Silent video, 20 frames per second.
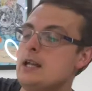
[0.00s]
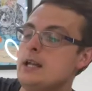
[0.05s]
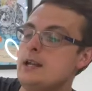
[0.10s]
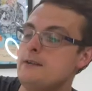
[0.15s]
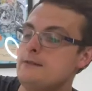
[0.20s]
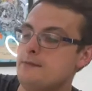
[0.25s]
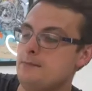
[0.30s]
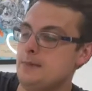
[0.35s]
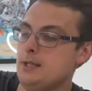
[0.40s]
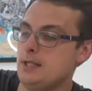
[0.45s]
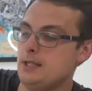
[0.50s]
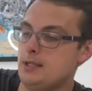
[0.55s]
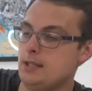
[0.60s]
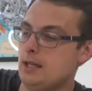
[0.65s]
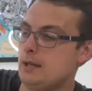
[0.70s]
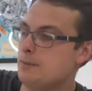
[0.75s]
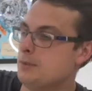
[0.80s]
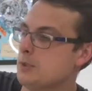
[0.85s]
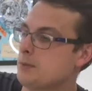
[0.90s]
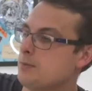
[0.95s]
for me the
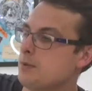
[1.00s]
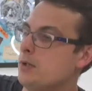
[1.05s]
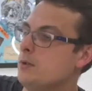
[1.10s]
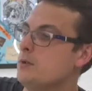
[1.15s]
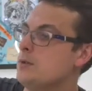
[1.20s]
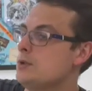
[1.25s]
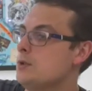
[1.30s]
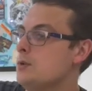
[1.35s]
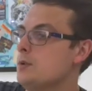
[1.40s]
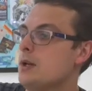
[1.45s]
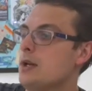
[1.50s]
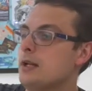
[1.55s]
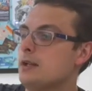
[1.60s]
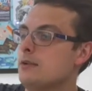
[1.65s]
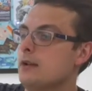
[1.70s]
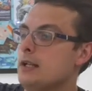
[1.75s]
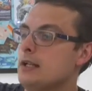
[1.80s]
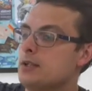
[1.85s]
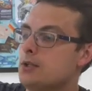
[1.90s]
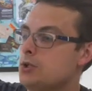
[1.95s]
AirPods Pro do a
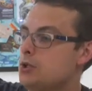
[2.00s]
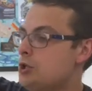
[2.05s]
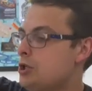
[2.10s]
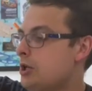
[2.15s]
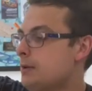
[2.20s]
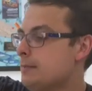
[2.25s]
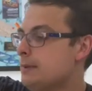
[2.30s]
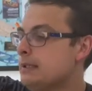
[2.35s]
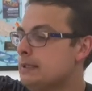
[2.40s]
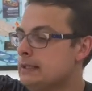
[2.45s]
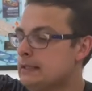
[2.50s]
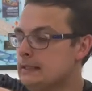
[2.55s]
great job.